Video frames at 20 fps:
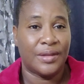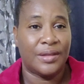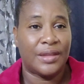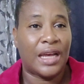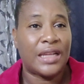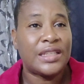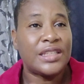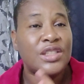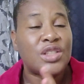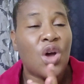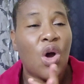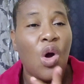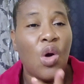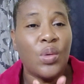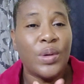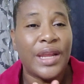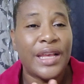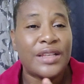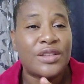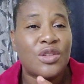that is
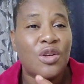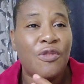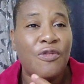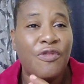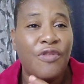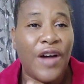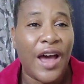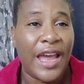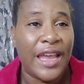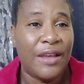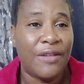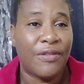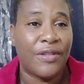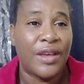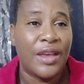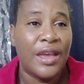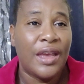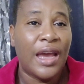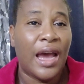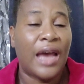how they survive.
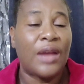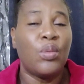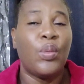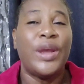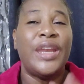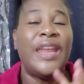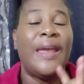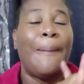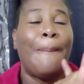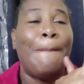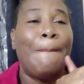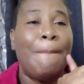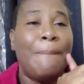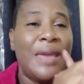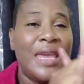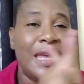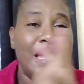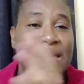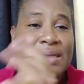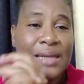And when they
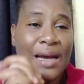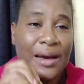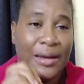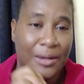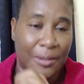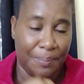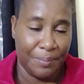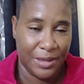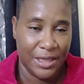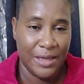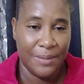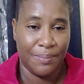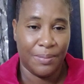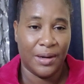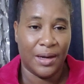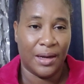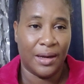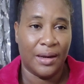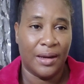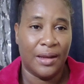meet other
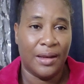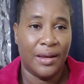people,